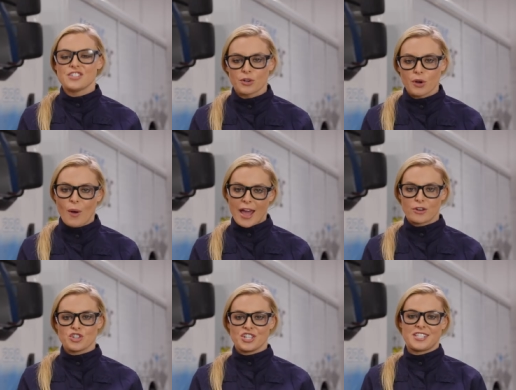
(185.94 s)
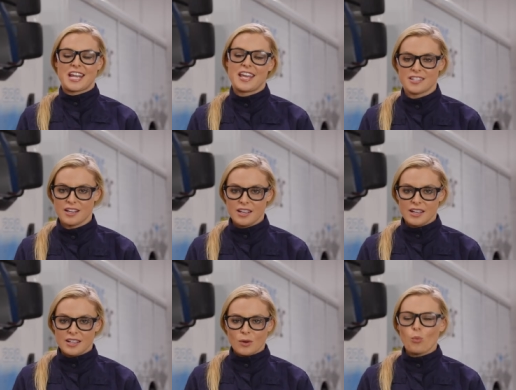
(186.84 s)
zero energy state.
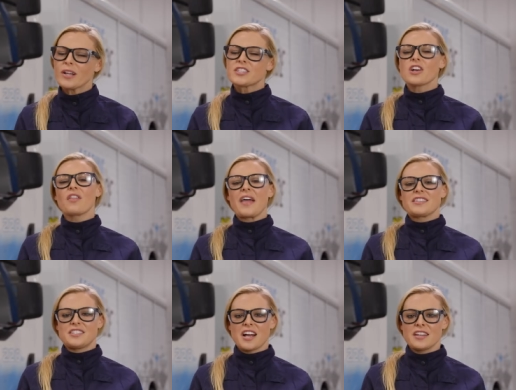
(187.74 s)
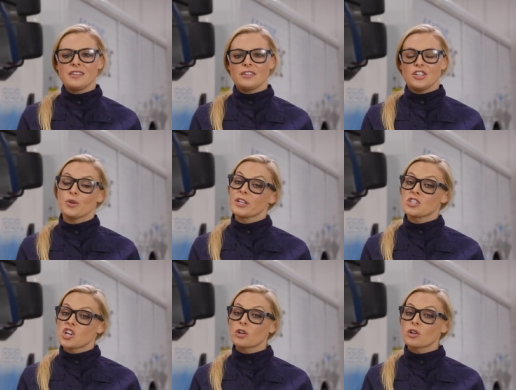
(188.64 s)
Once all that's done, you can